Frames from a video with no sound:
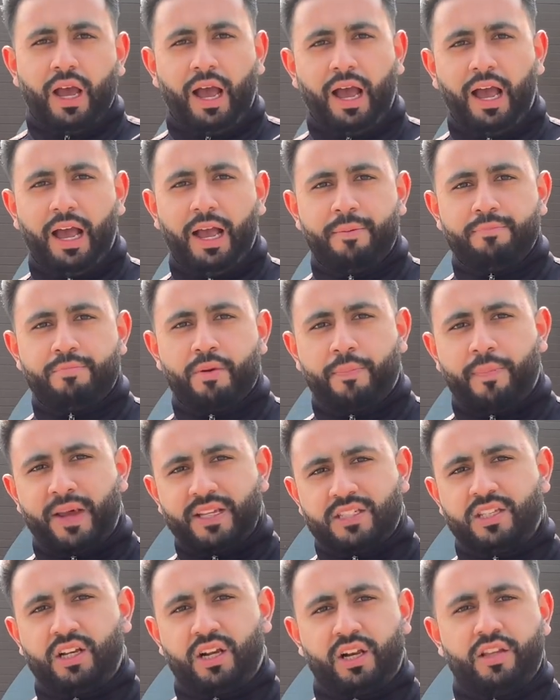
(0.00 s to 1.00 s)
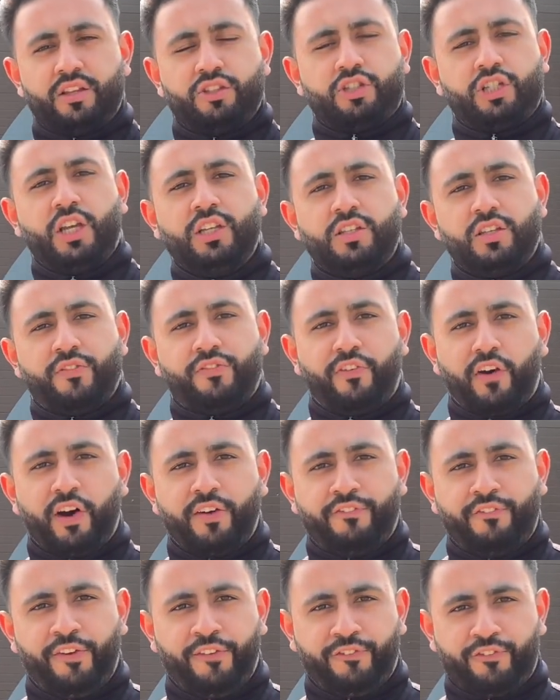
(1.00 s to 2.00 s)
But basically the Cheetah
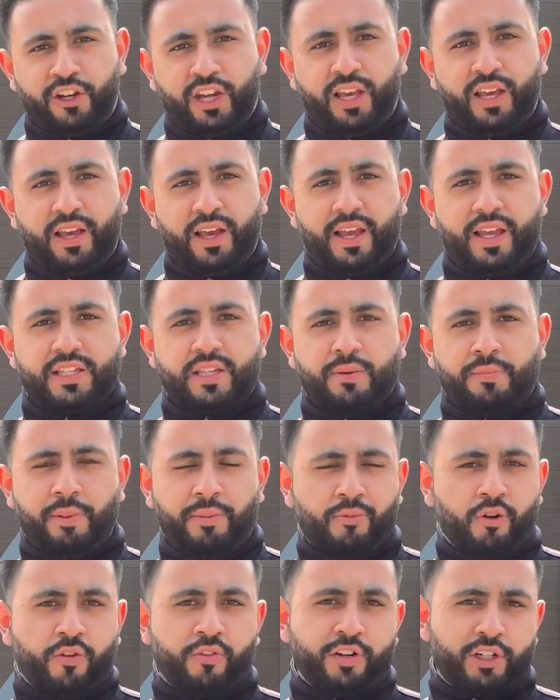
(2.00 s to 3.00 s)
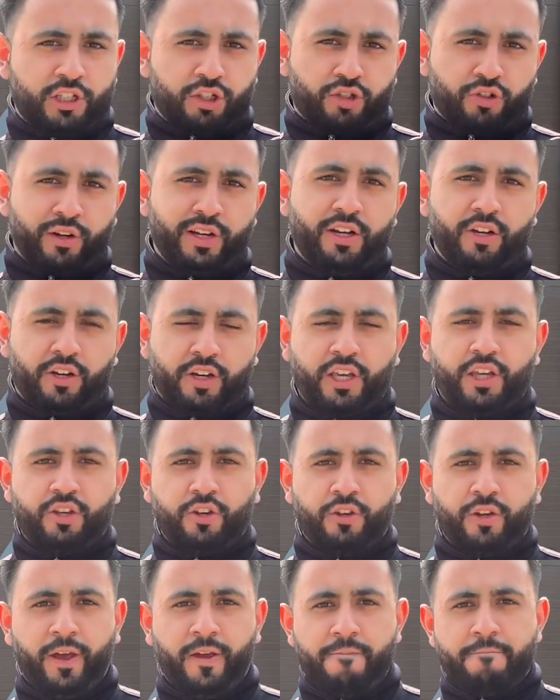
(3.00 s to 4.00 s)
550 is a bit more of a discreet looking
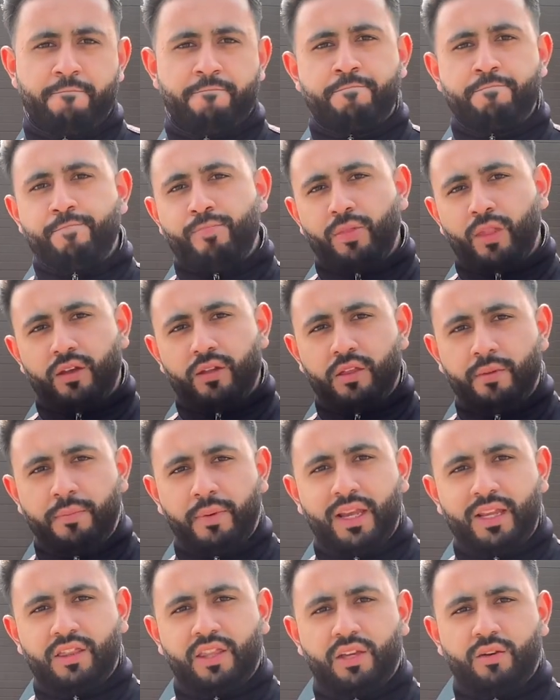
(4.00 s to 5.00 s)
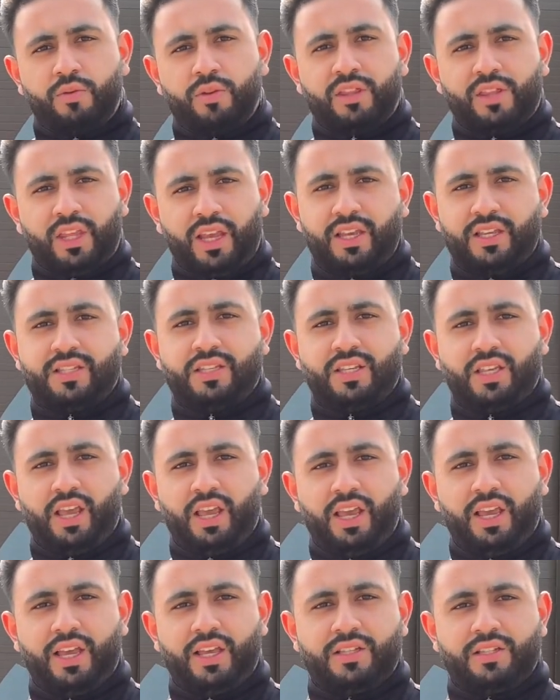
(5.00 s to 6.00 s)
unit. The main thing with this
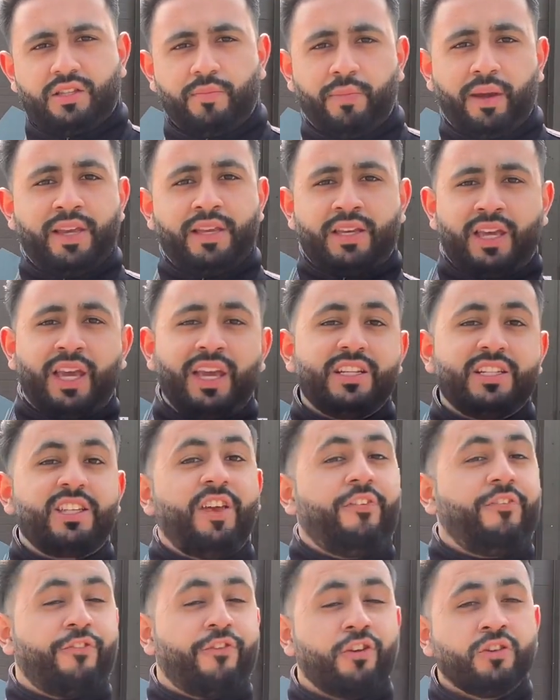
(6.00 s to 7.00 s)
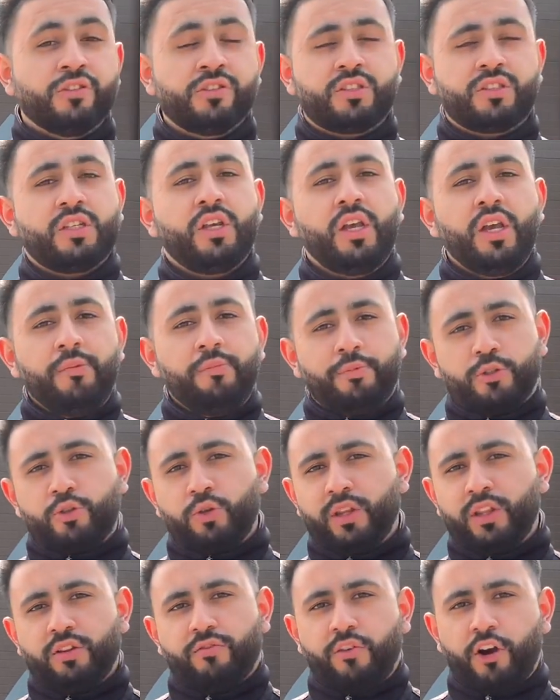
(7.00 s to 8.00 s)
is the main key difference
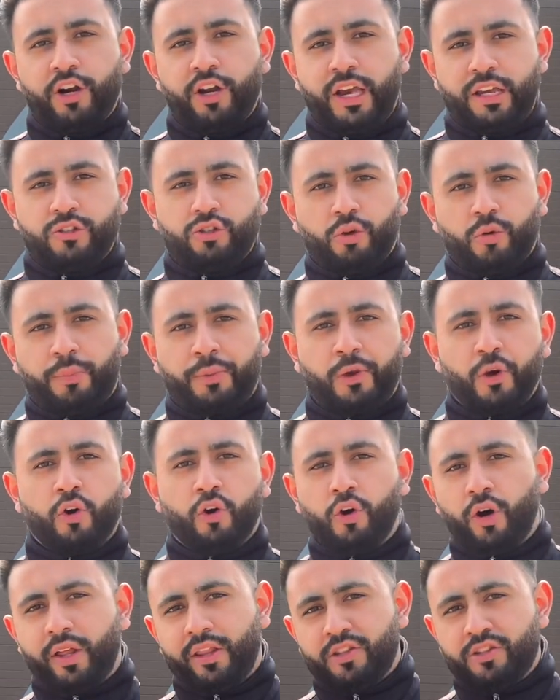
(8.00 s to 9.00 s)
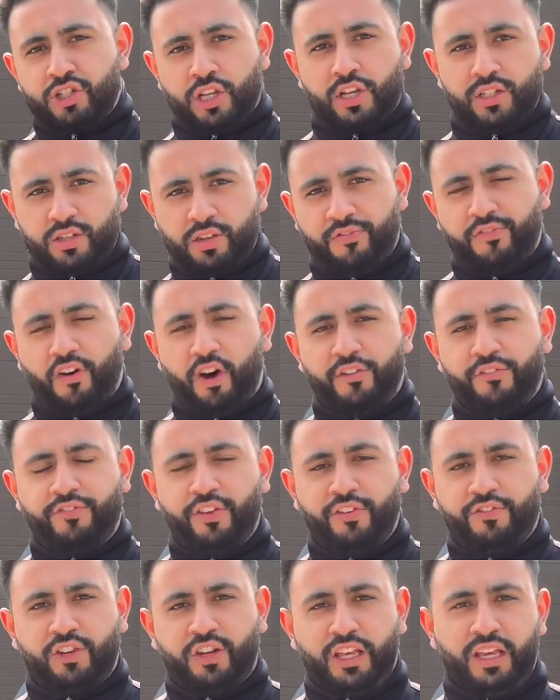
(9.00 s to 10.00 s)
between the Road Angel Pure and the Cheetah
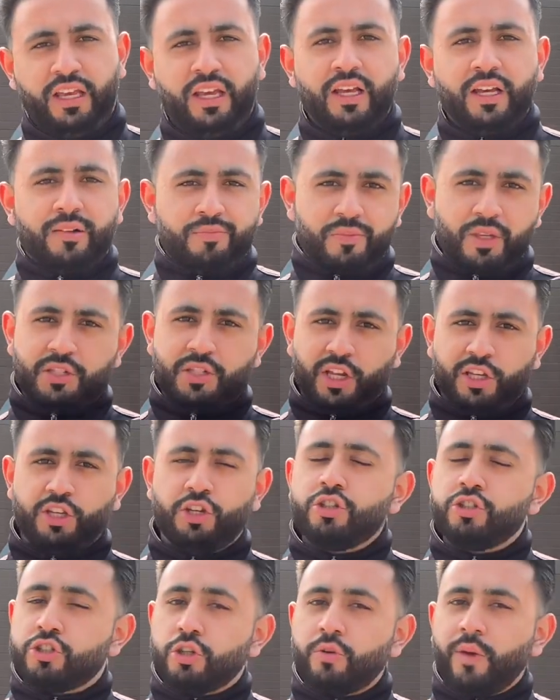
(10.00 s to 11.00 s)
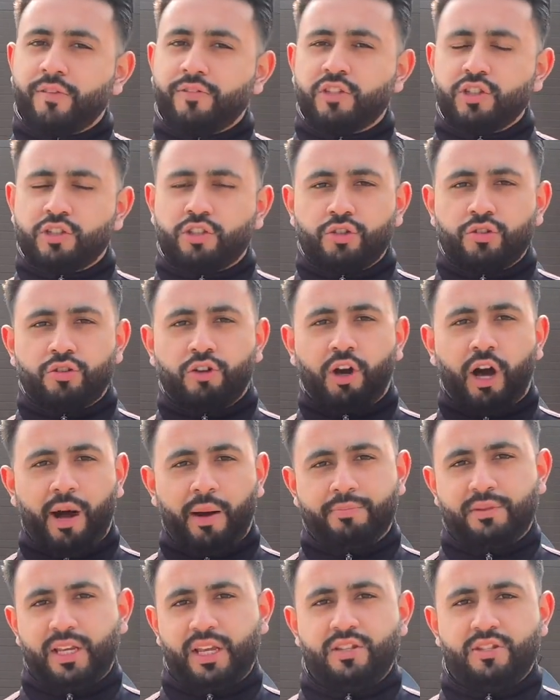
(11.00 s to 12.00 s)
550 is that you do have to do your
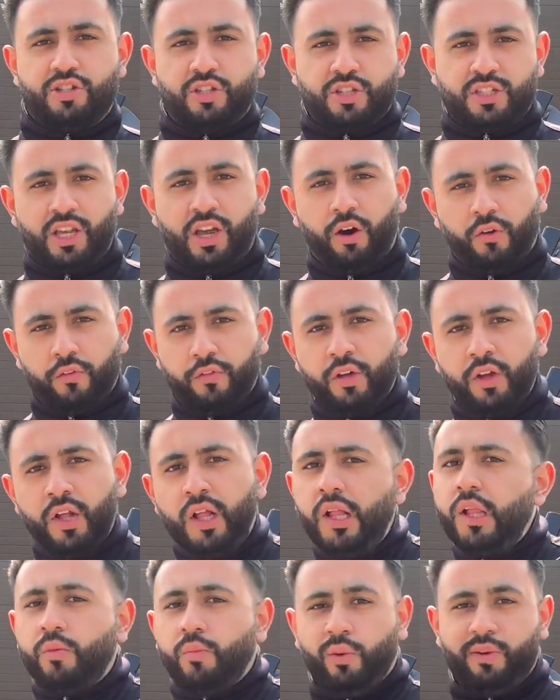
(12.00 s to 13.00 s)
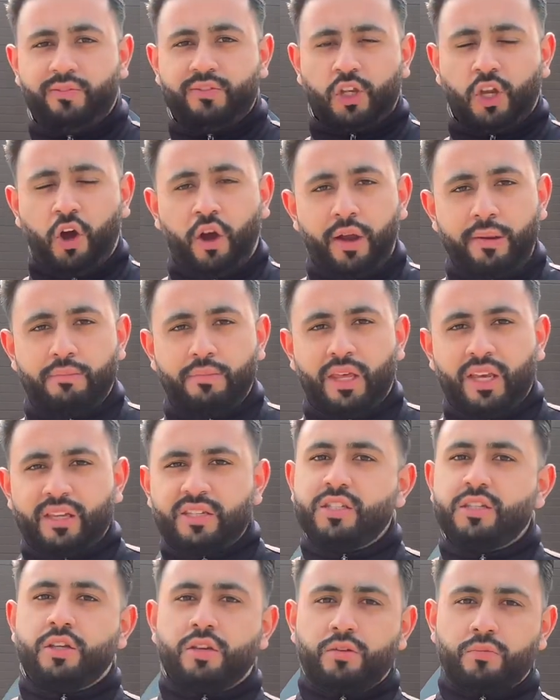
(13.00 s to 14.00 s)
updates yourself. We've timed
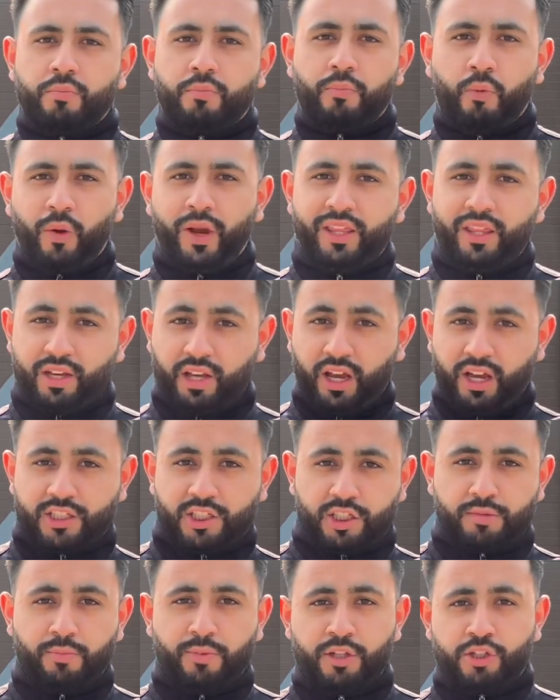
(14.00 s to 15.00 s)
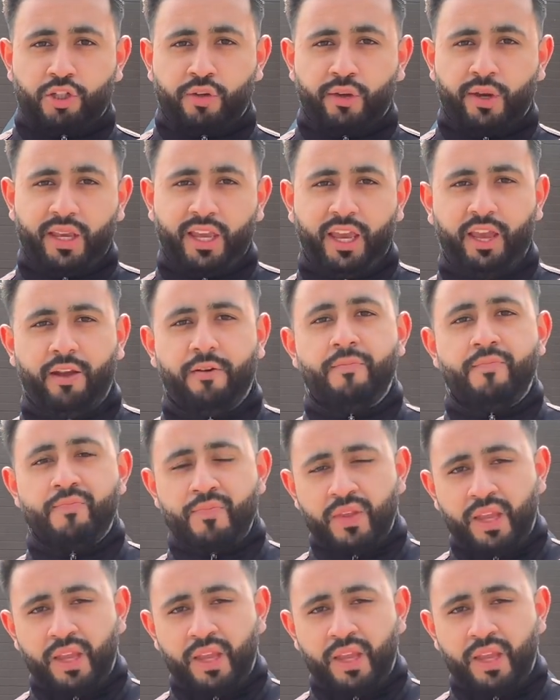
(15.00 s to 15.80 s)
this with a customer doing it.